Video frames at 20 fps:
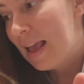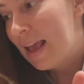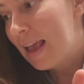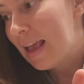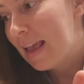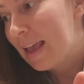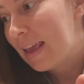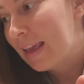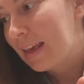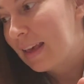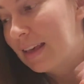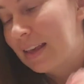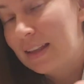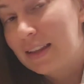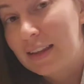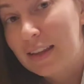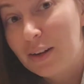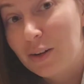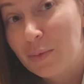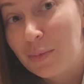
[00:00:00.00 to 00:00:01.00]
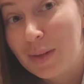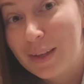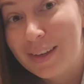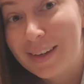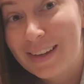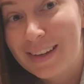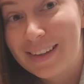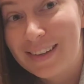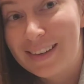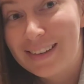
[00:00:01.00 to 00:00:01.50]
and it'll be
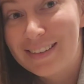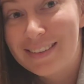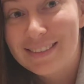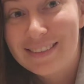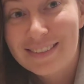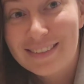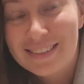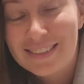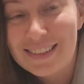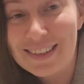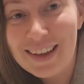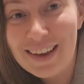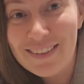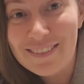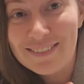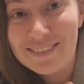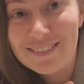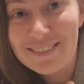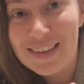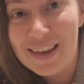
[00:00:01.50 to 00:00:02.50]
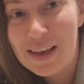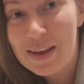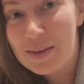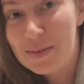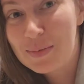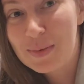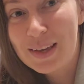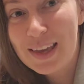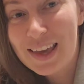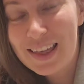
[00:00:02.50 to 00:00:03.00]
good to go.
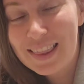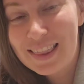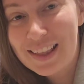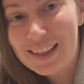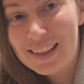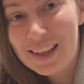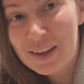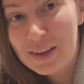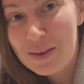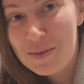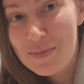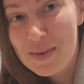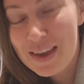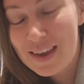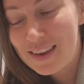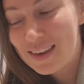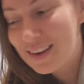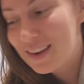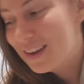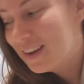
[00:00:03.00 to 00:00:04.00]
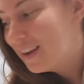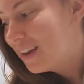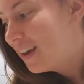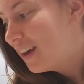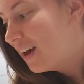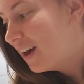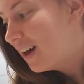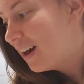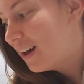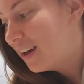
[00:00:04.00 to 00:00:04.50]
But yeah, that's how you make
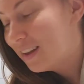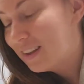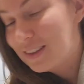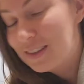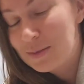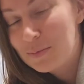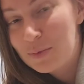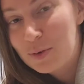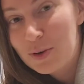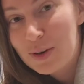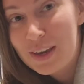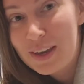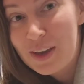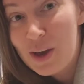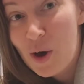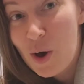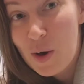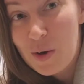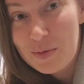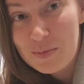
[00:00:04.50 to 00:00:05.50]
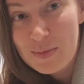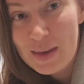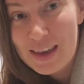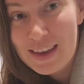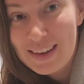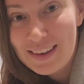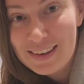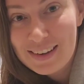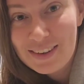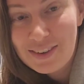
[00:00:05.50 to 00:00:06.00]
some great
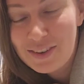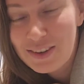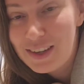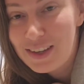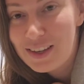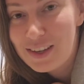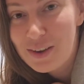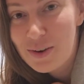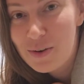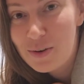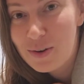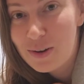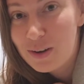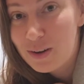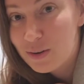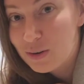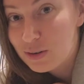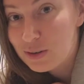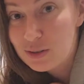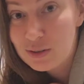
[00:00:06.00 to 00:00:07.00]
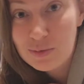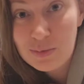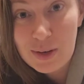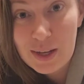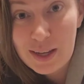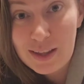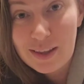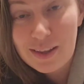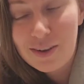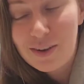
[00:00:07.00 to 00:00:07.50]
homemade Greek yogurt, or just
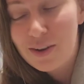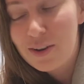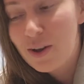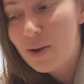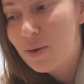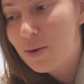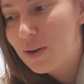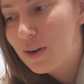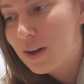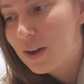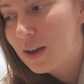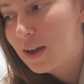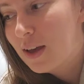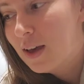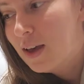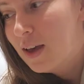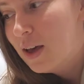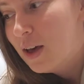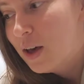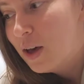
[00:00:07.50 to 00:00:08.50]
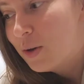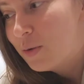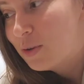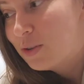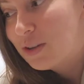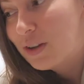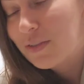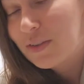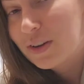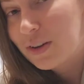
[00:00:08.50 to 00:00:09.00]
regular yogurt,
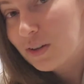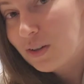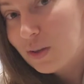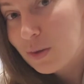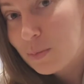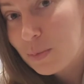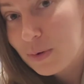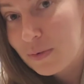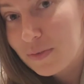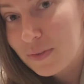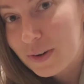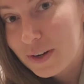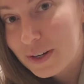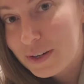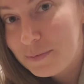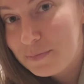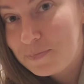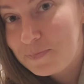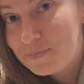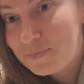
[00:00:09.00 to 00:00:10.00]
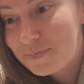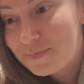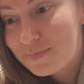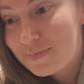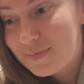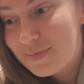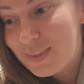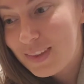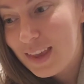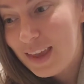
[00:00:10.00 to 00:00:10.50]
whichever you prefer.
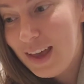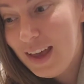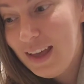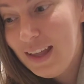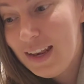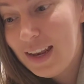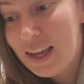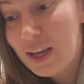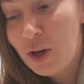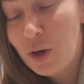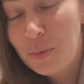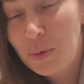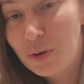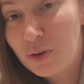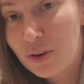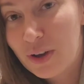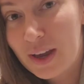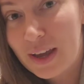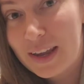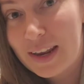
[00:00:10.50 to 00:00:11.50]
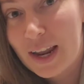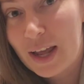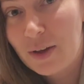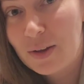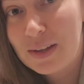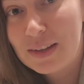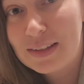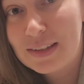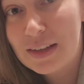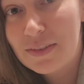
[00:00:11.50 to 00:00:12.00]
And I hope you try it out.
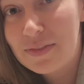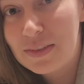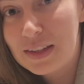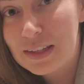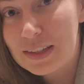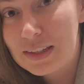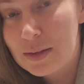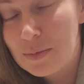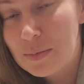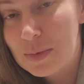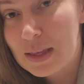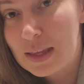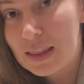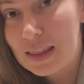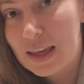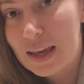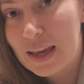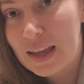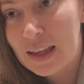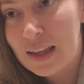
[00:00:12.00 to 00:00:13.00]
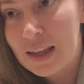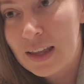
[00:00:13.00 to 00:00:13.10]
It's definitely something that